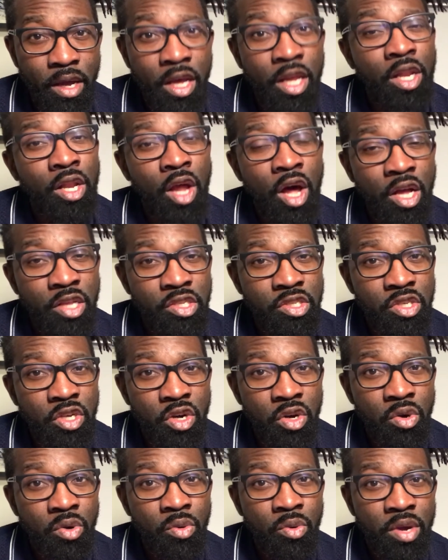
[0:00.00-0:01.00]

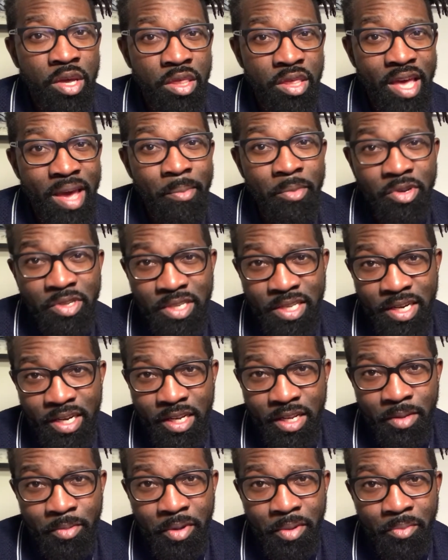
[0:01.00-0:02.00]
Alonso with Emerson a
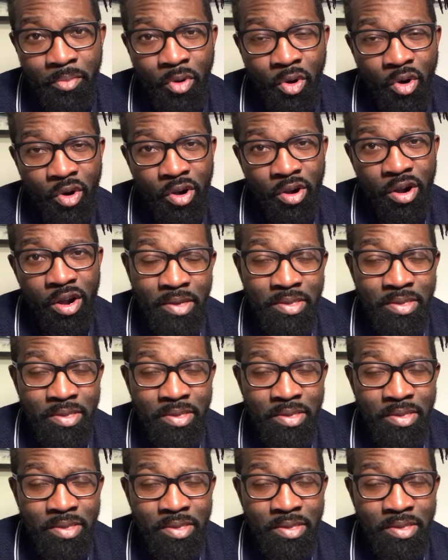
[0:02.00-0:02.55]
little bit more.